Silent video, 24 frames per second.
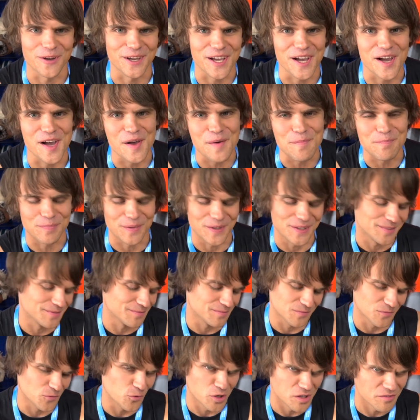up, and
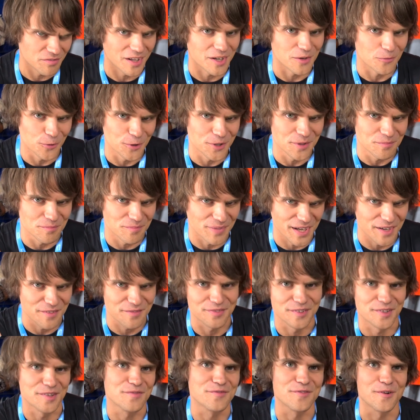what event wouldn't
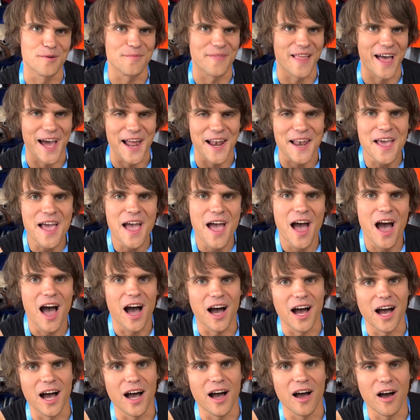benefit from that?
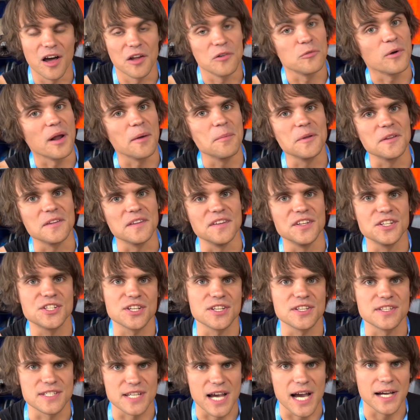On
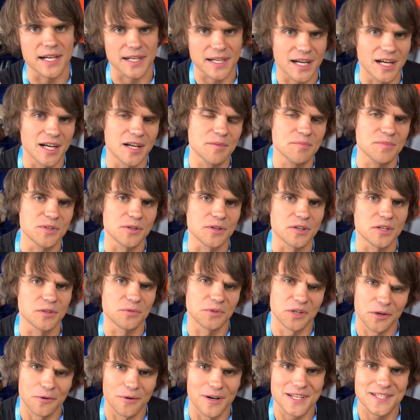rebellegion.com, you can
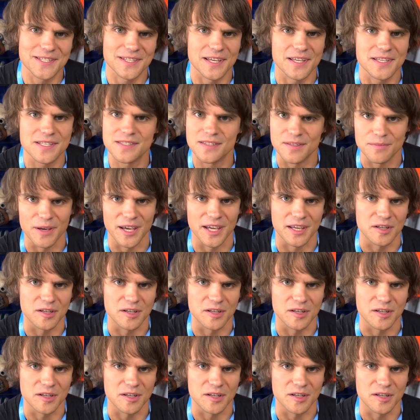request us to make an